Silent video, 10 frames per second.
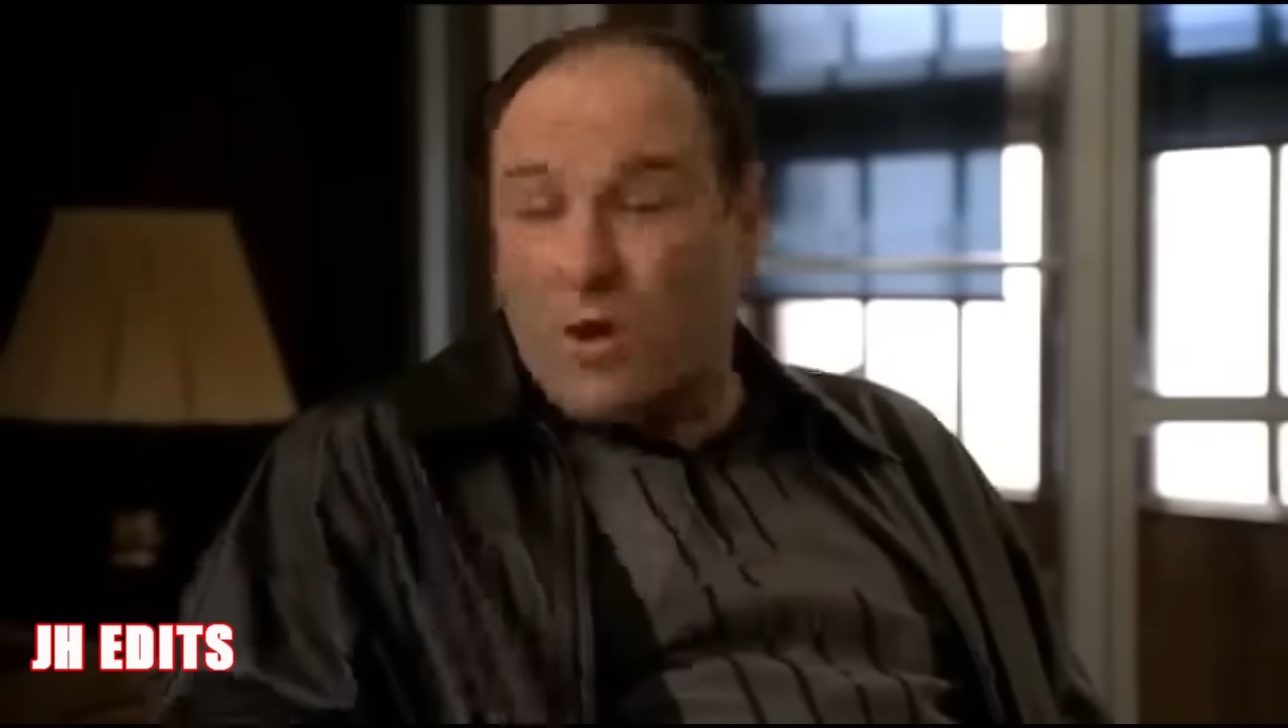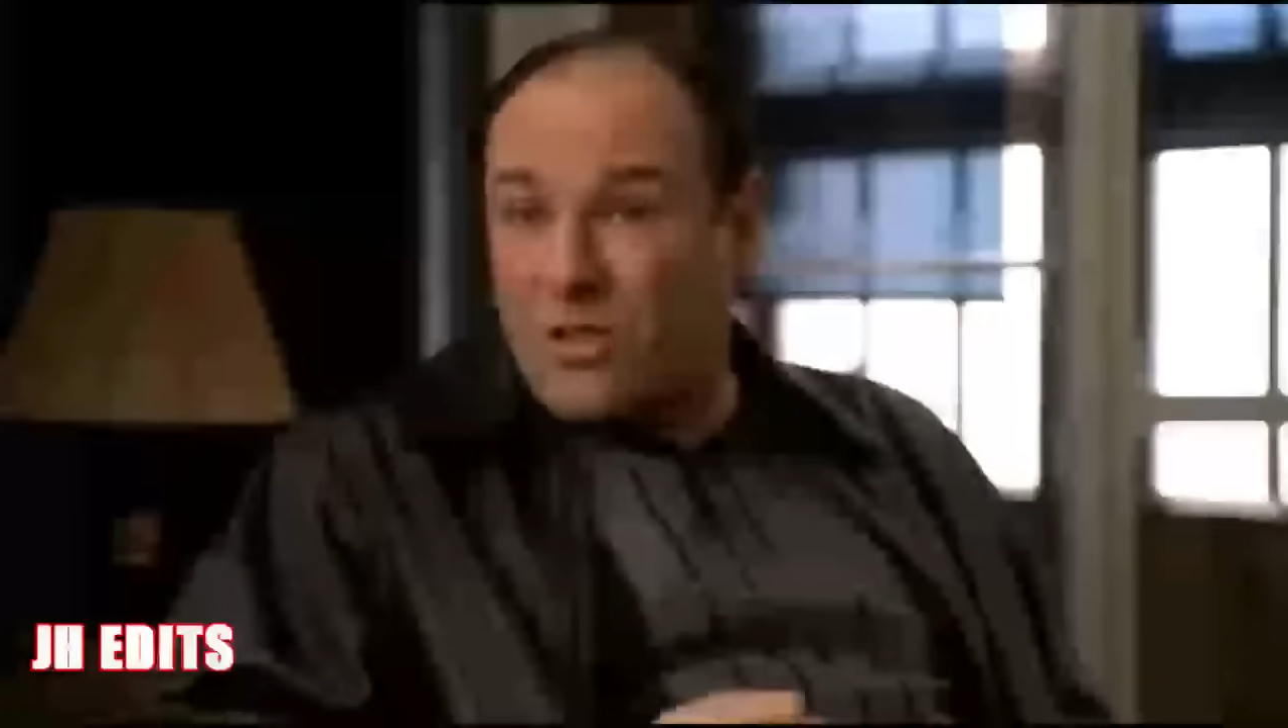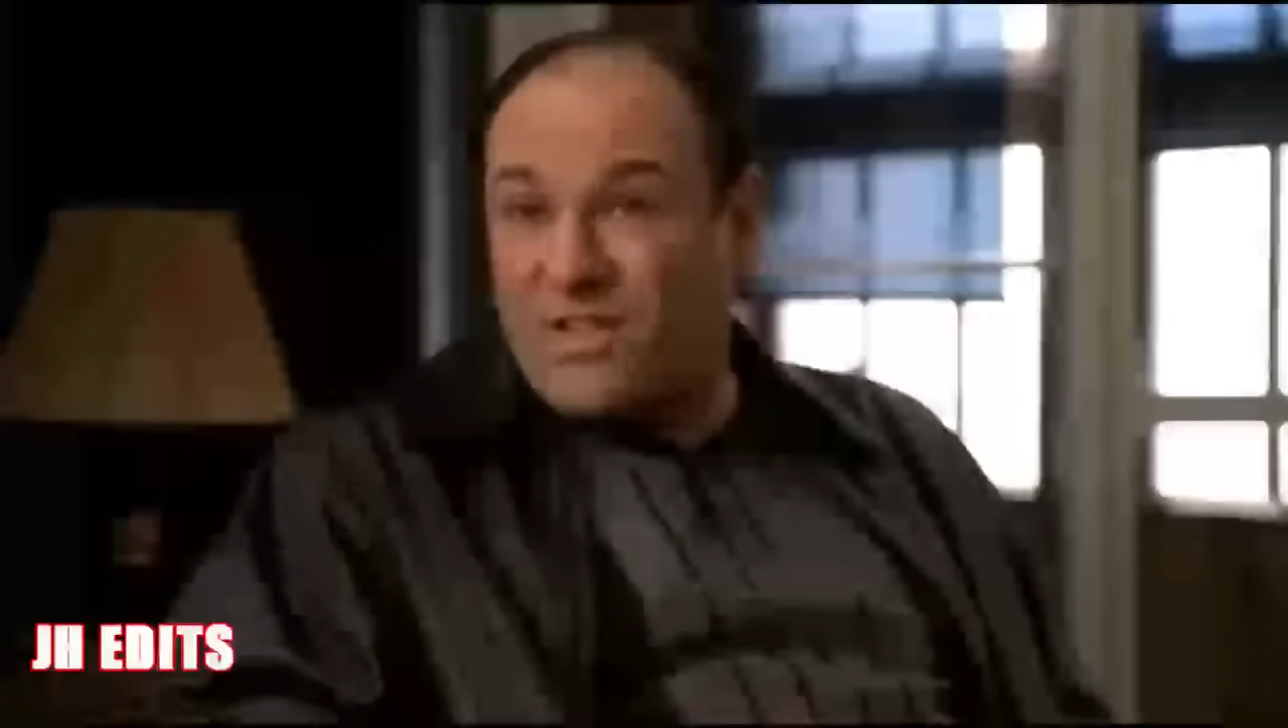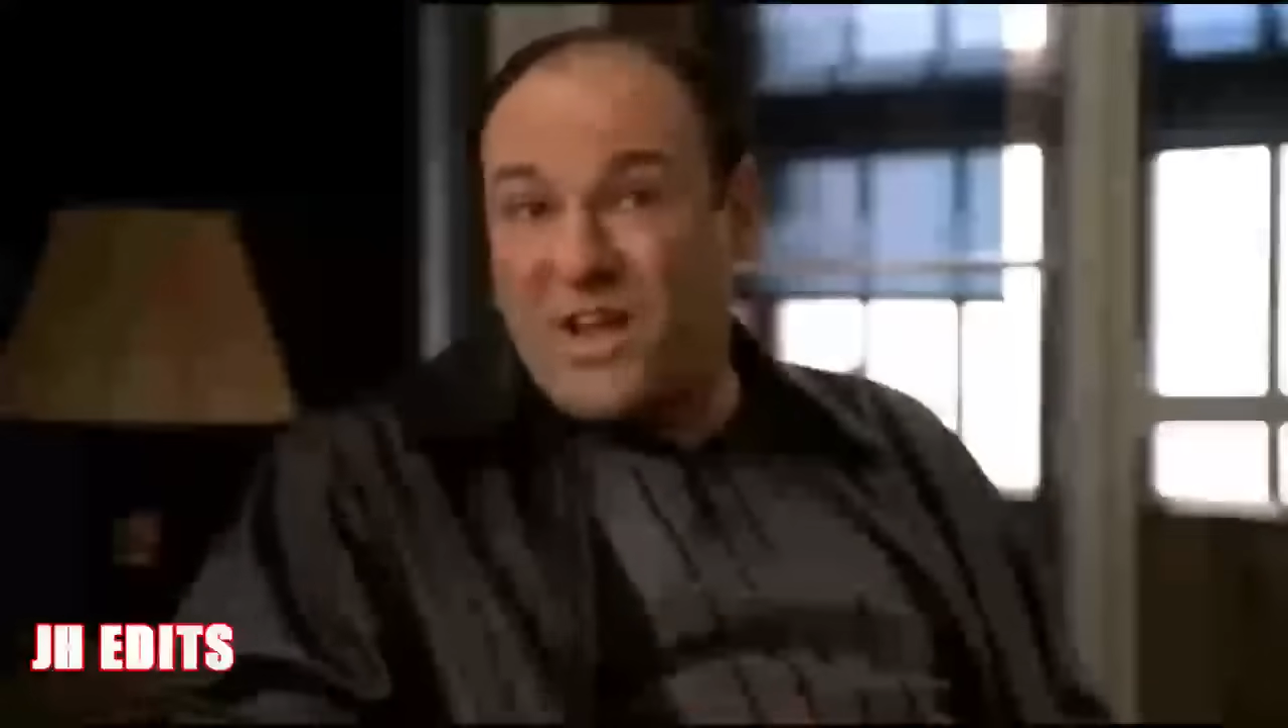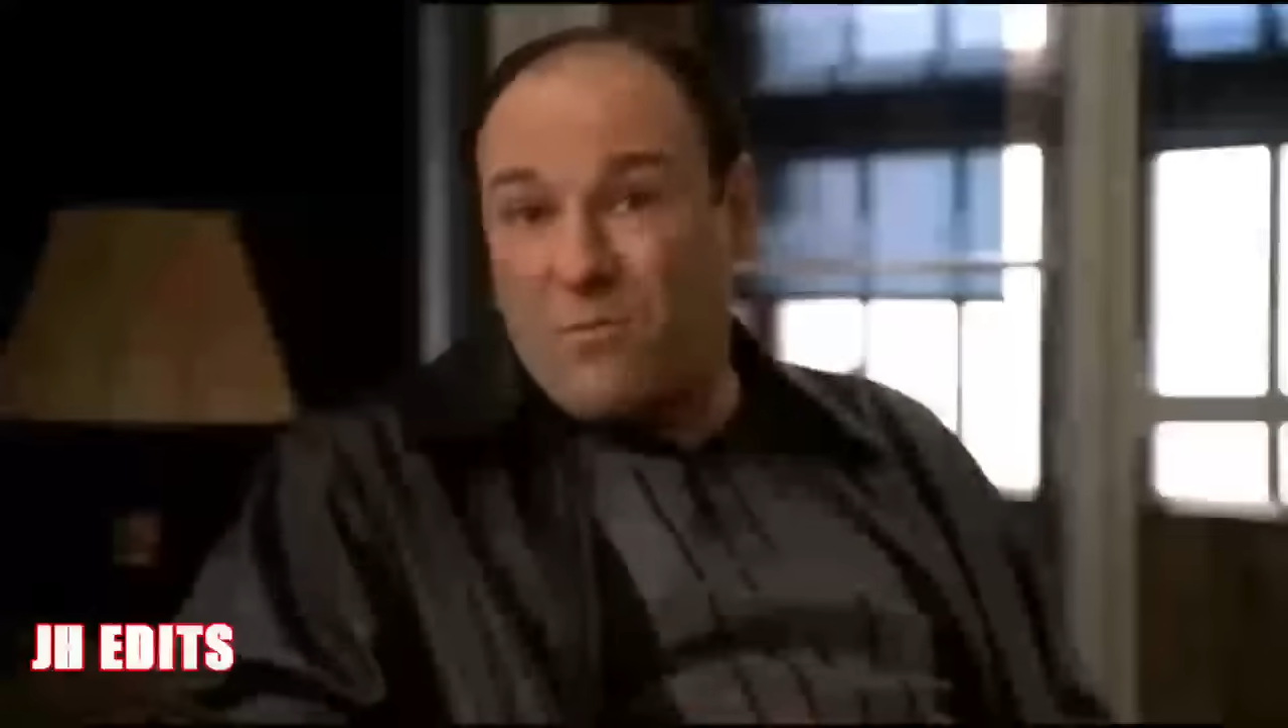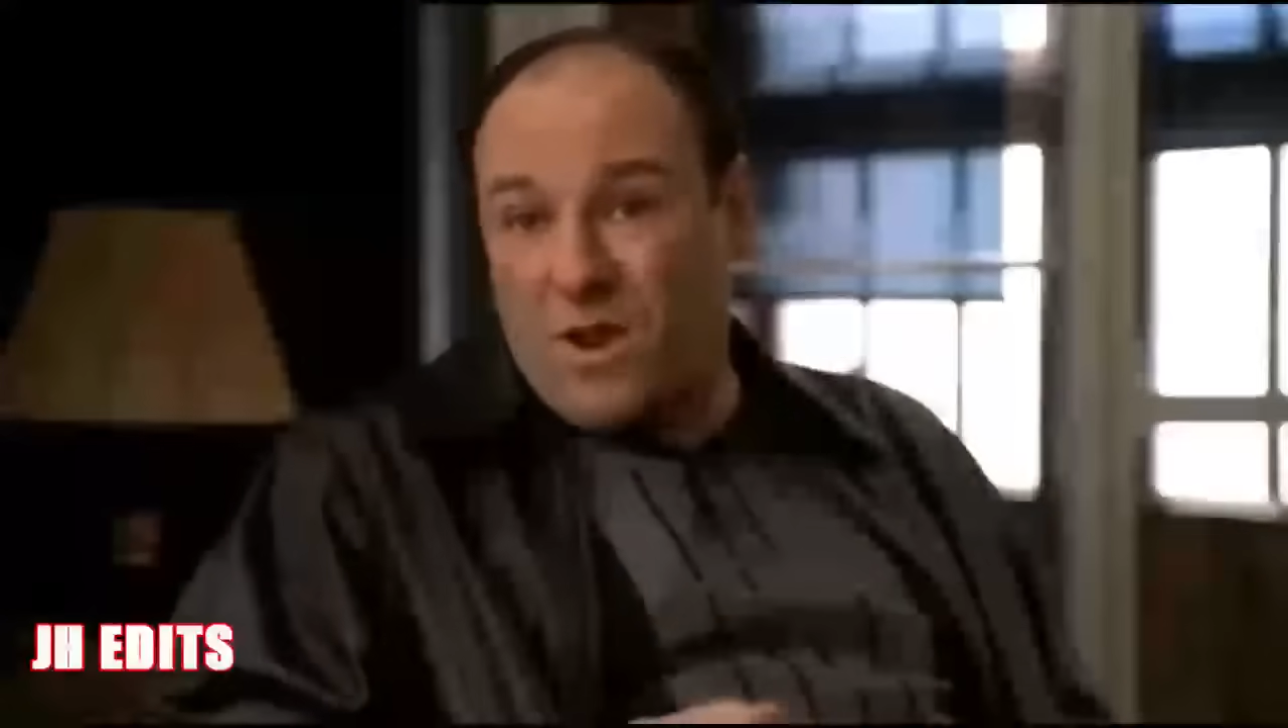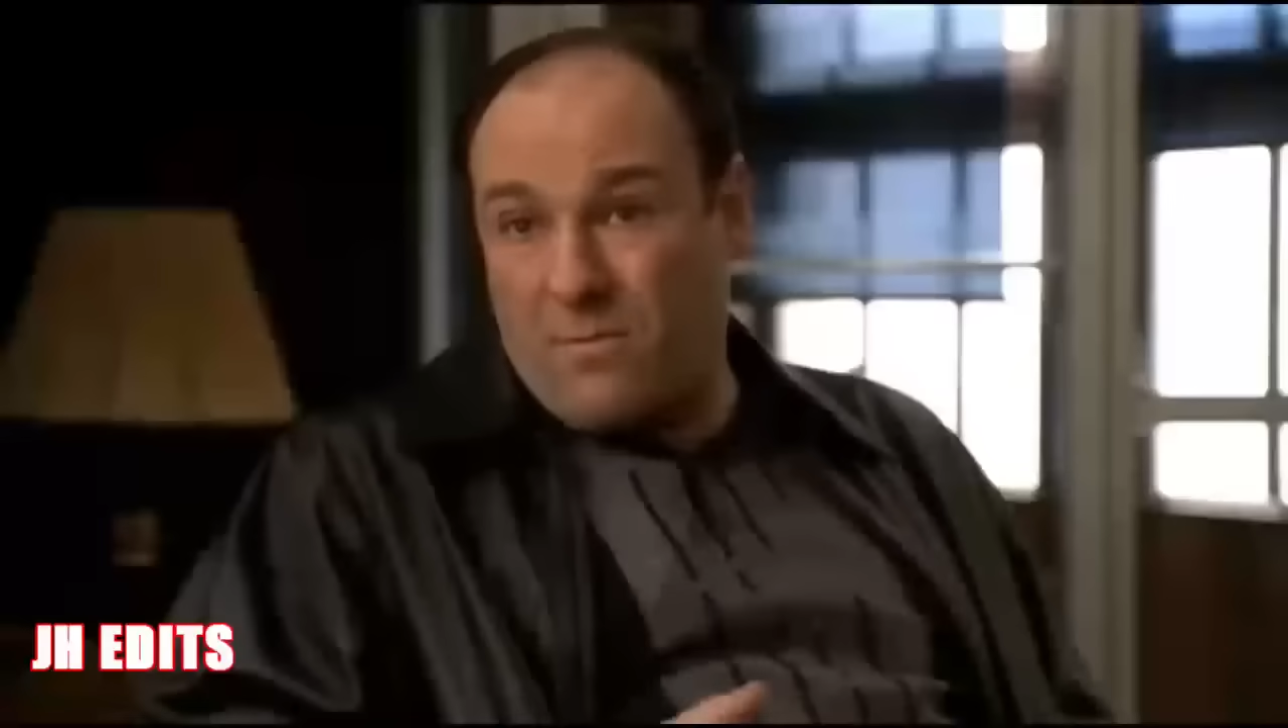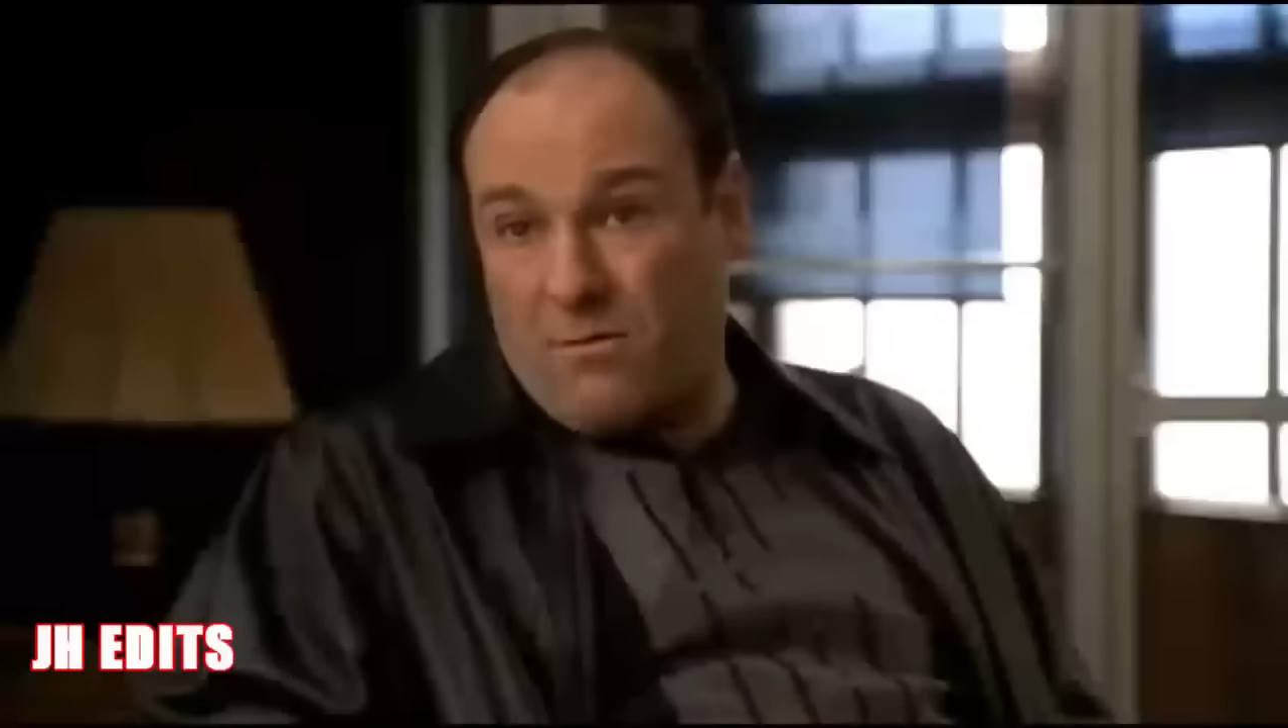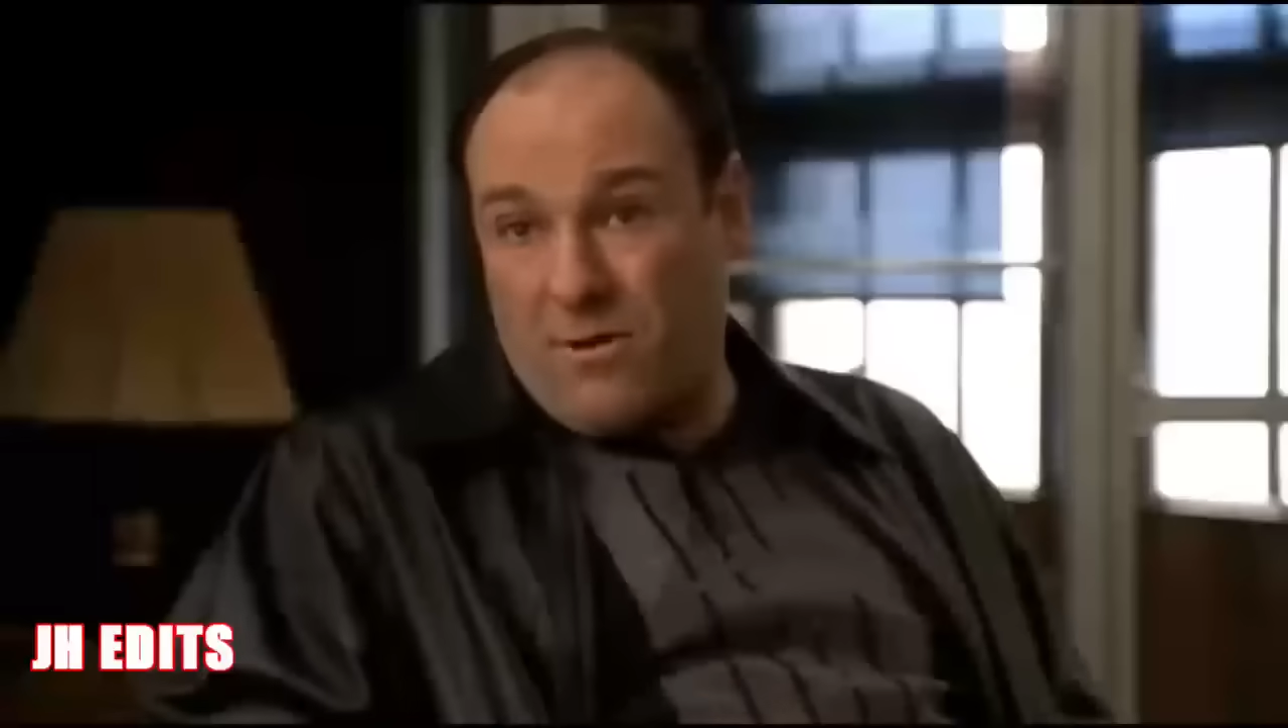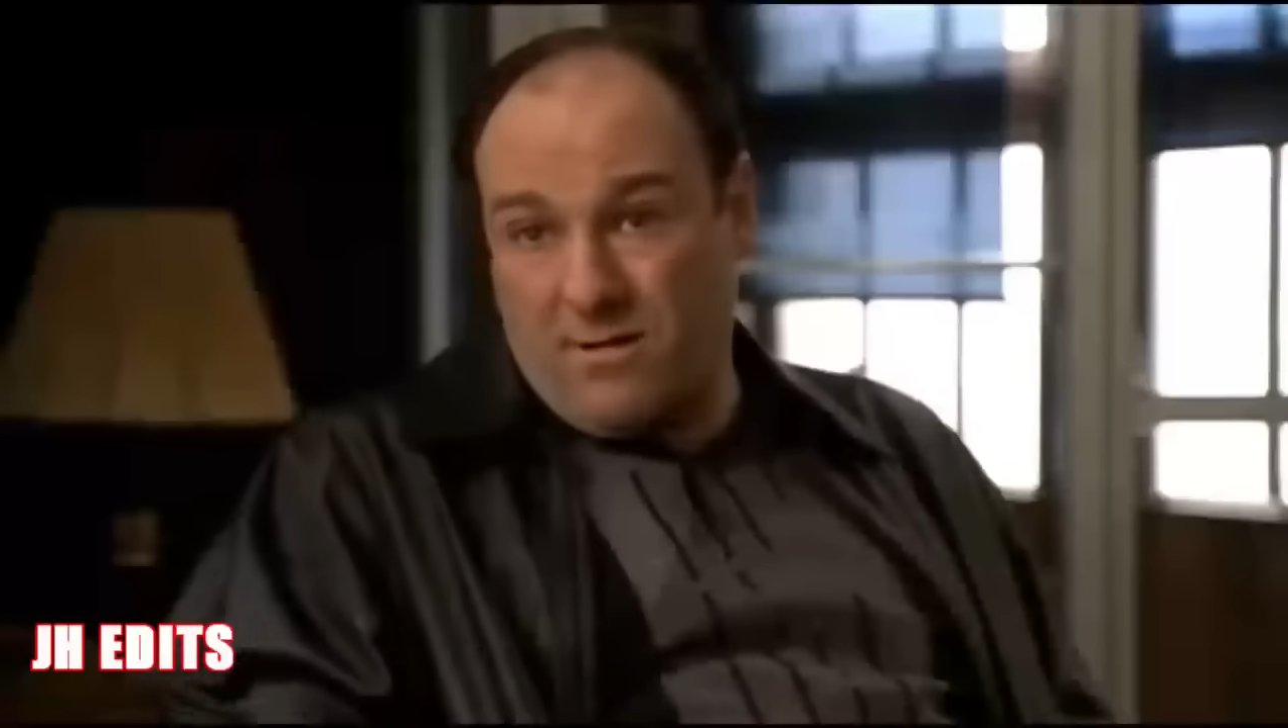like that when I'm
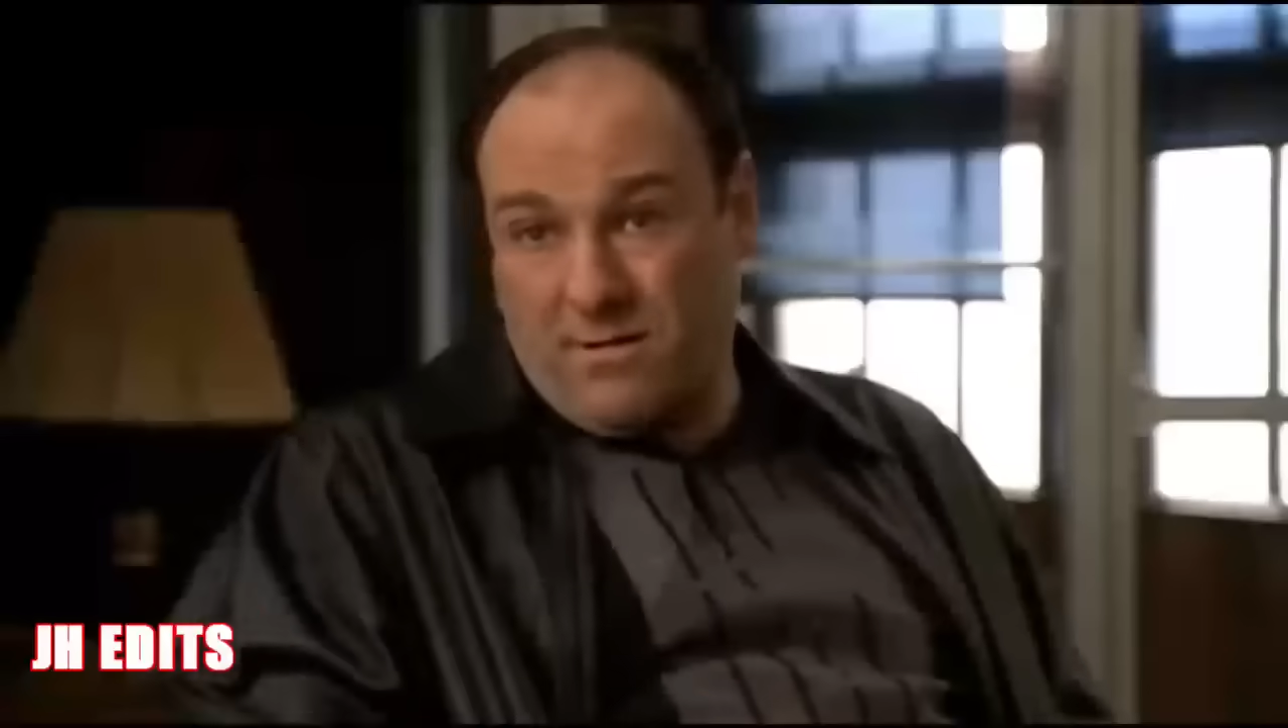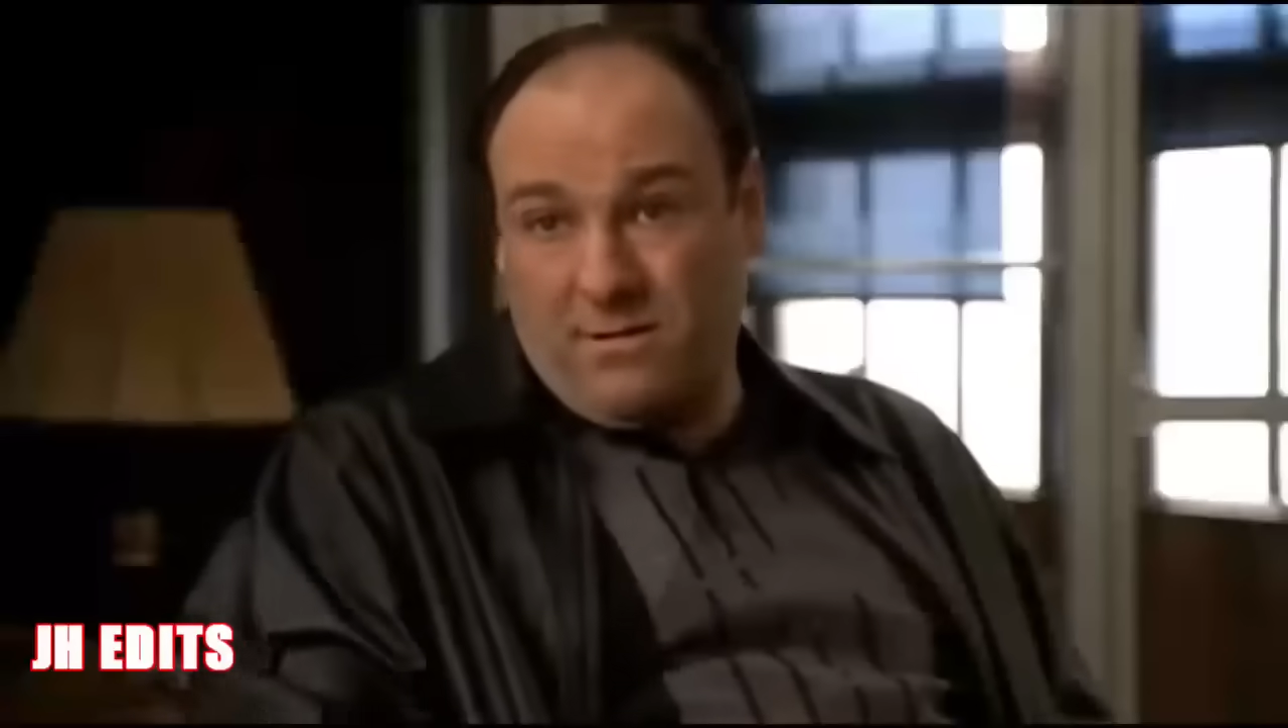around.